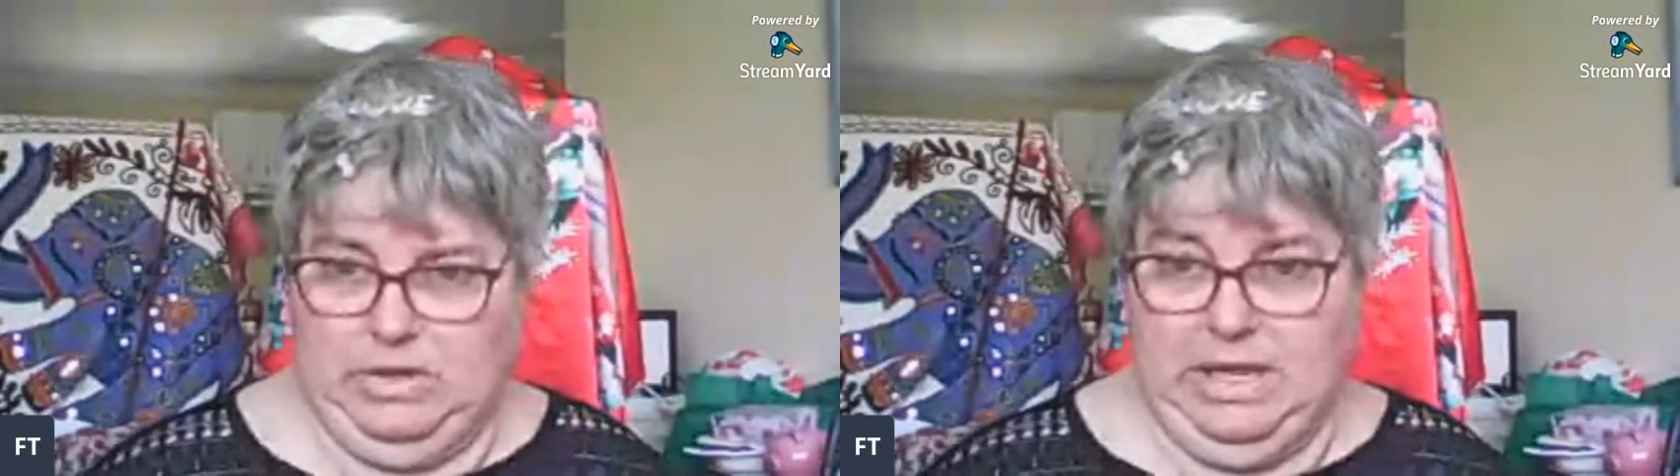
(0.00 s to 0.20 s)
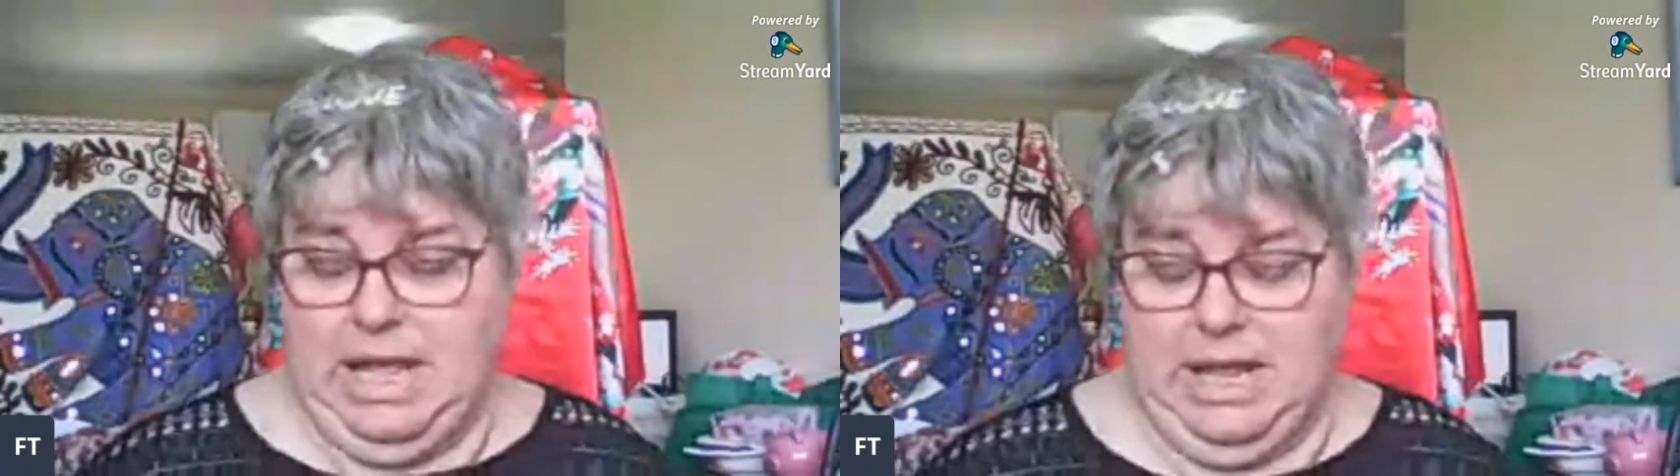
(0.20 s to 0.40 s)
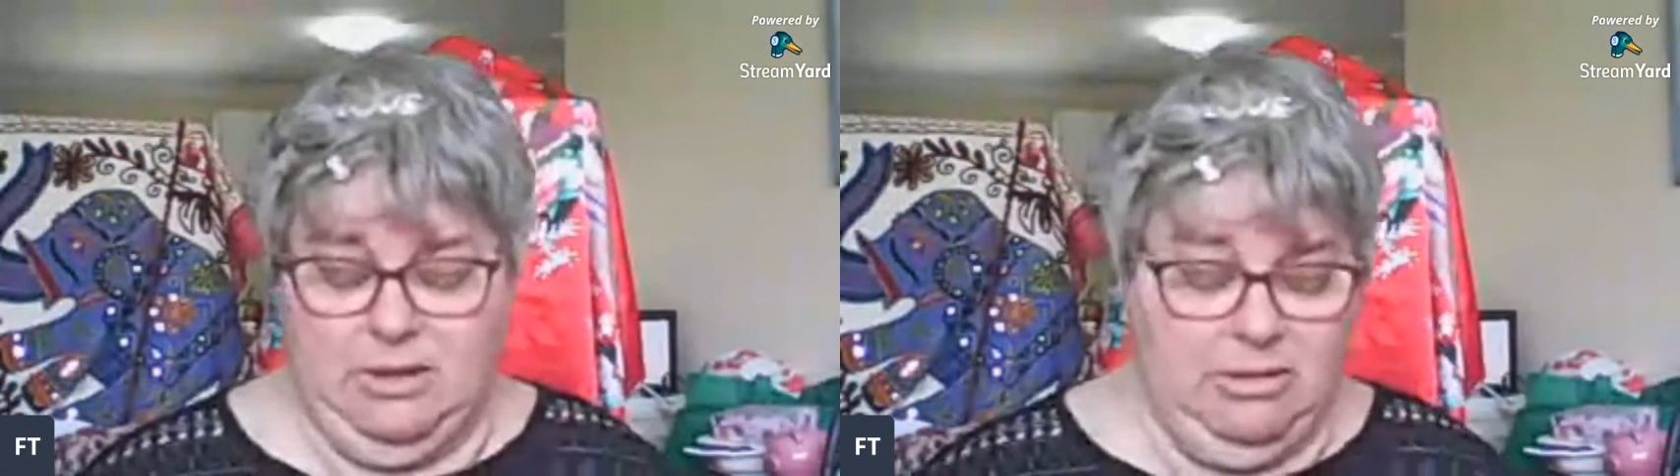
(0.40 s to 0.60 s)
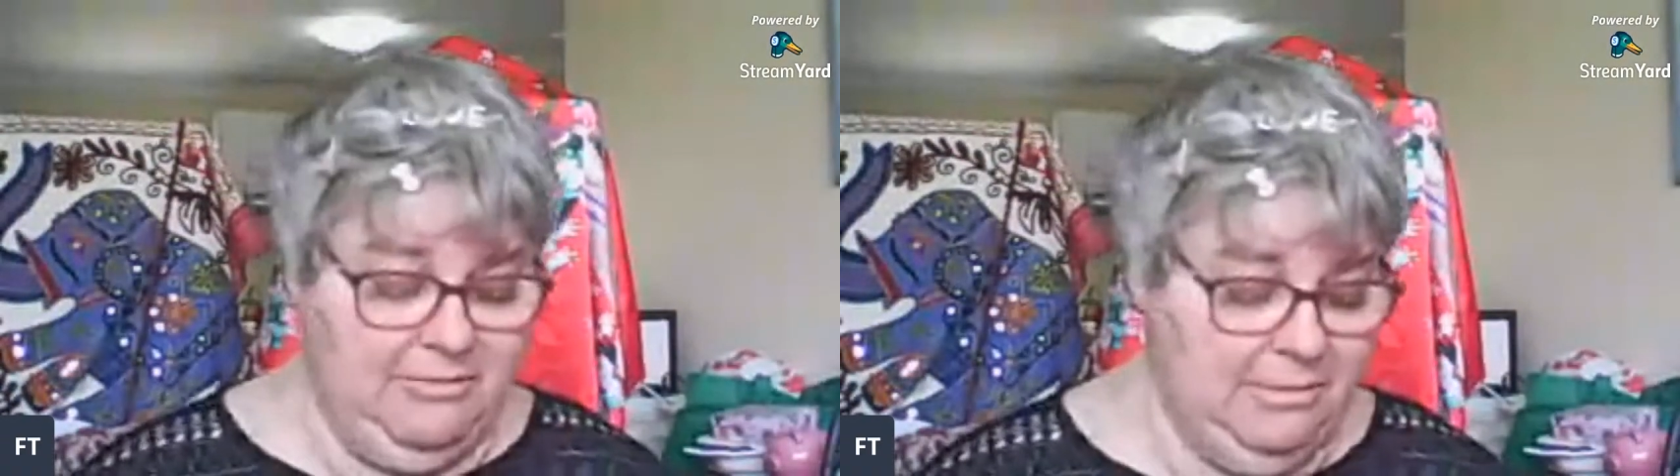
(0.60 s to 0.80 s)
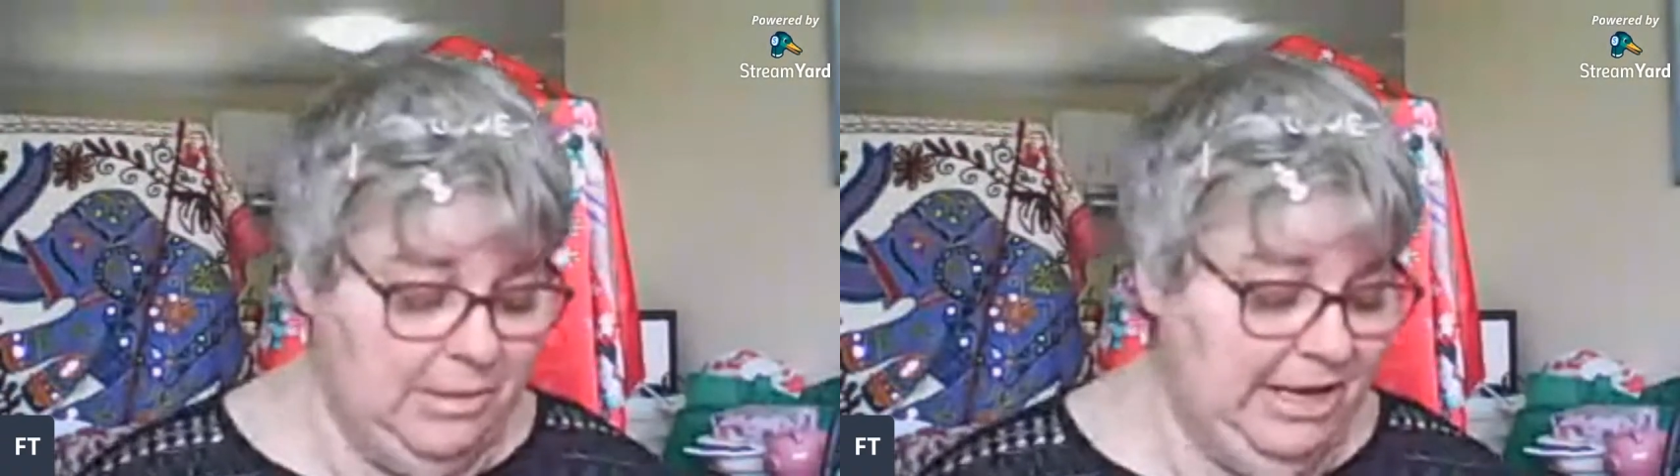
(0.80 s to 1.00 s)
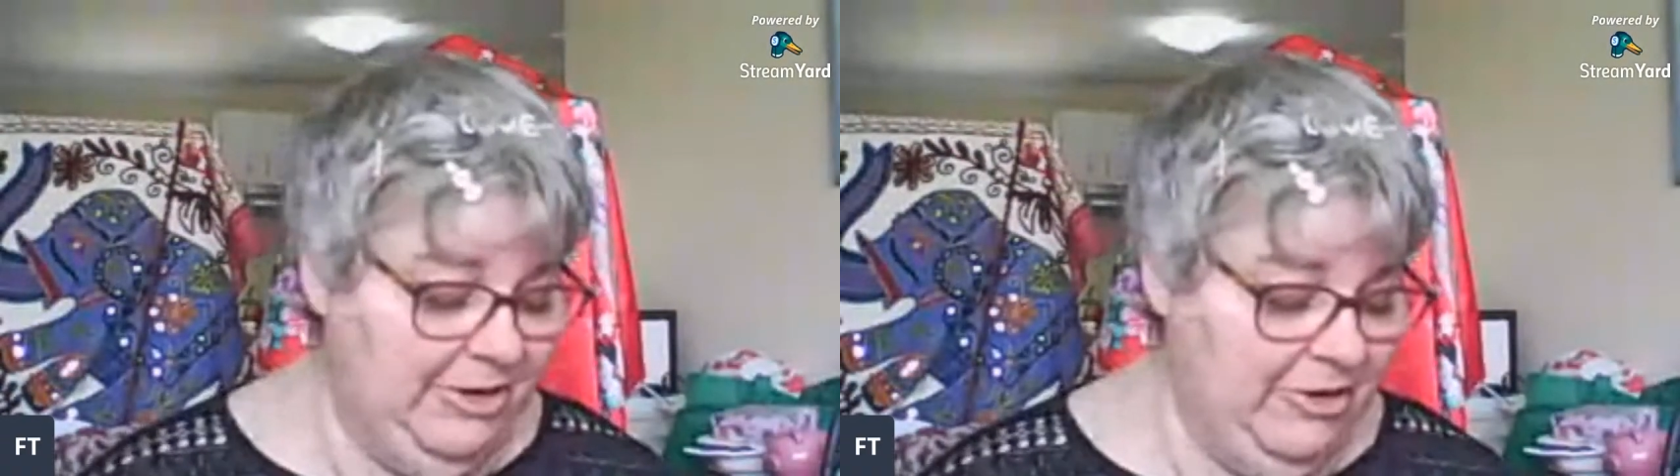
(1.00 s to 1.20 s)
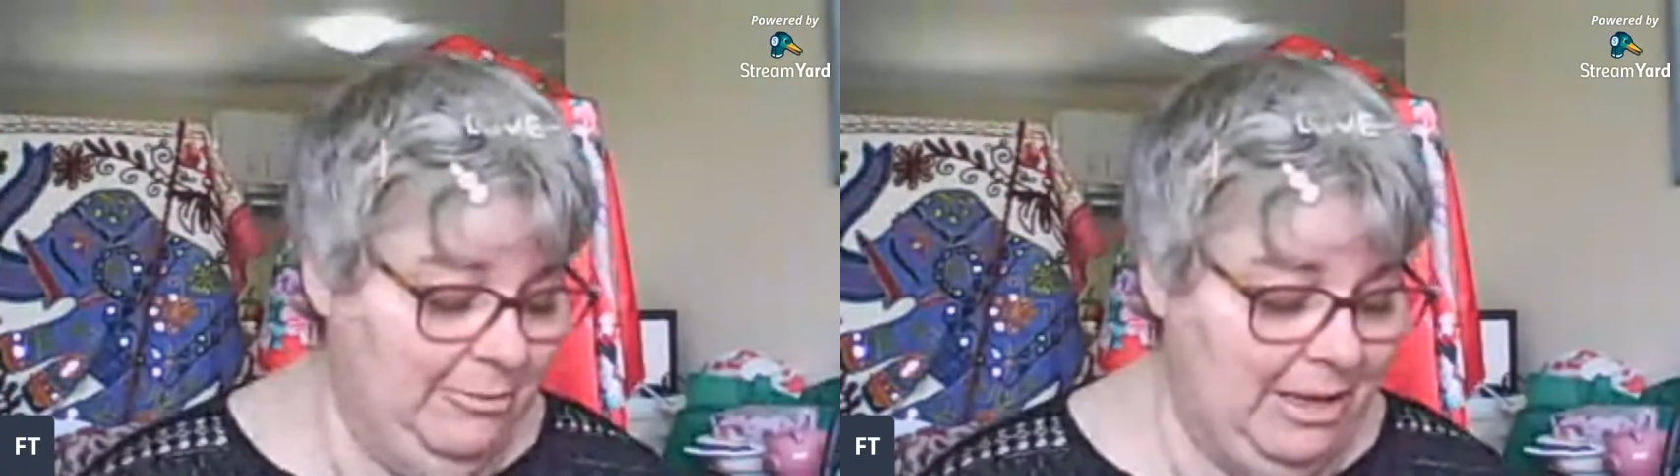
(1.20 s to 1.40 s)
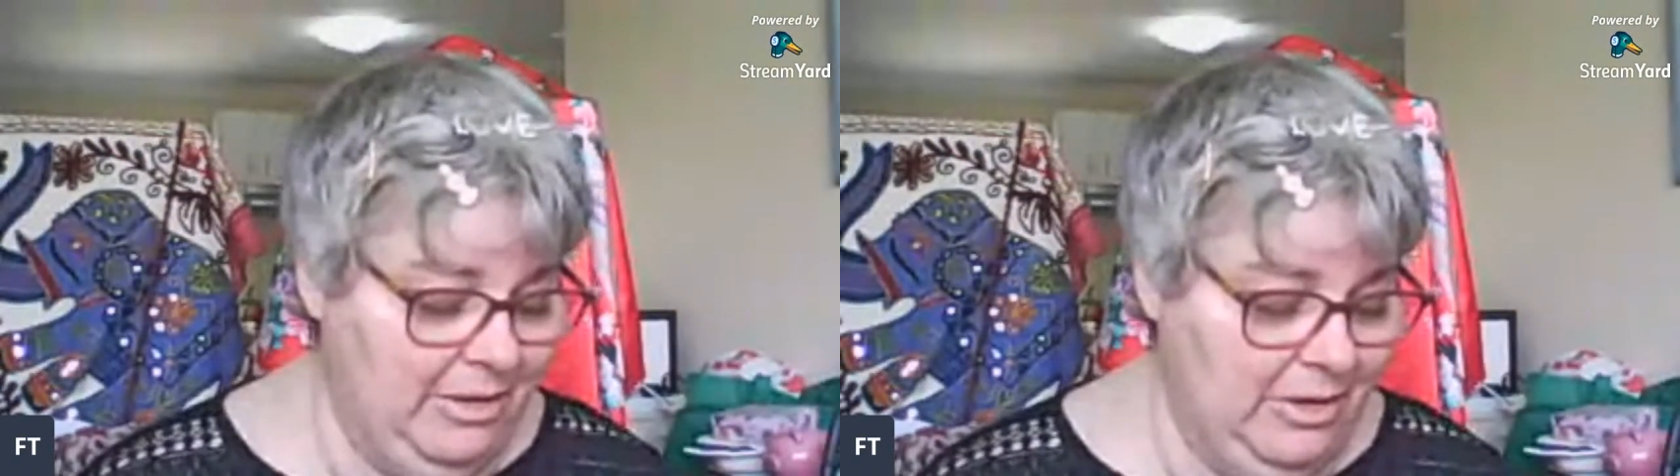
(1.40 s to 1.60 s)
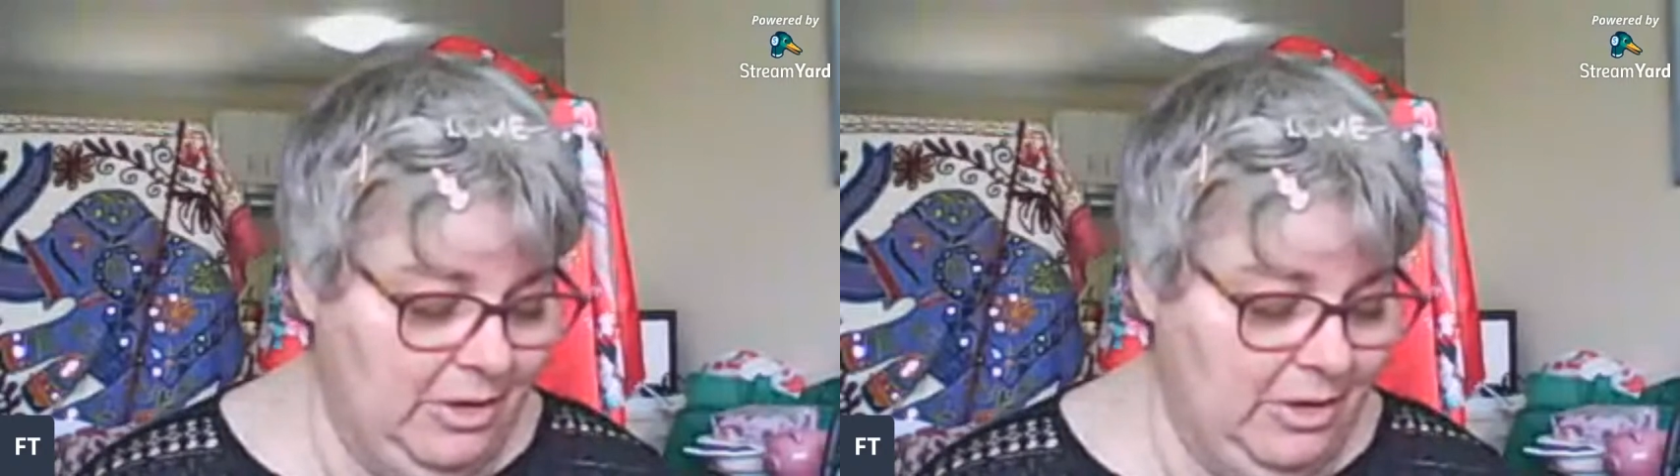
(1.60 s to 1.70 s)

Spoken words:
Yeah, he could have a brain tumor.